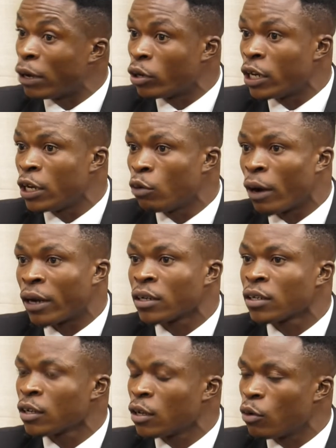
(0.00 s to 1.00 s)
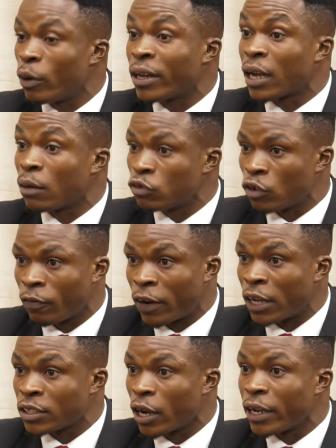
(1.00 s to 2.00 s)
on anyone when it comes to your
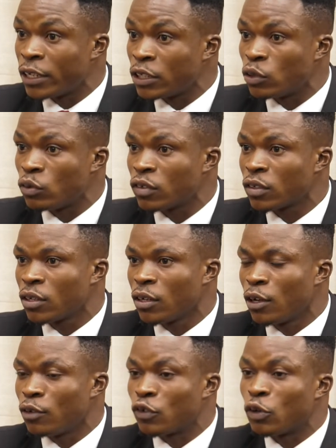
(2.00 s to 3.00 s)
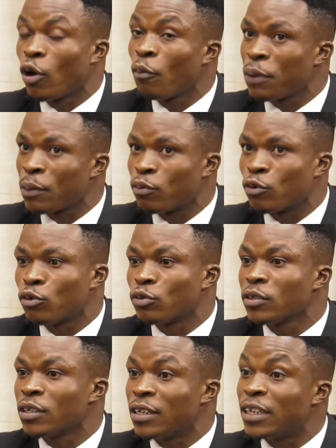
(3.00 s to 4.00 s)
financial issues. So young people
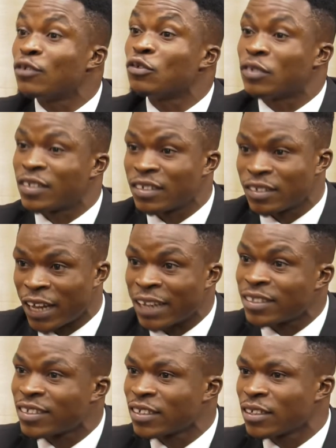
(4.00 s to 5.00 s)
need to start